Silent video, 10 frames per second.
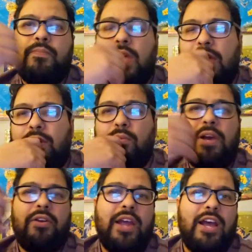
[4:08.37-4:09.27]
And no
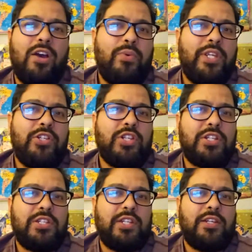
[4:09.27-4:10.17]
matter how we
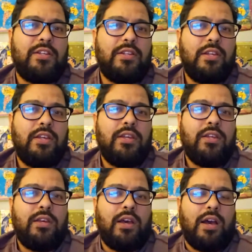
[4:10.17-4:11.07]
adjusted
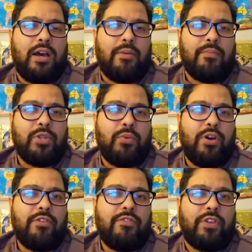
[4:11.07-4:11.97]
the
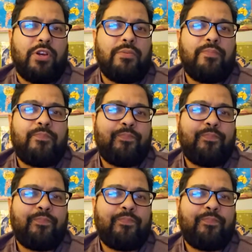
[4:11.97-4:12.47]
water flow,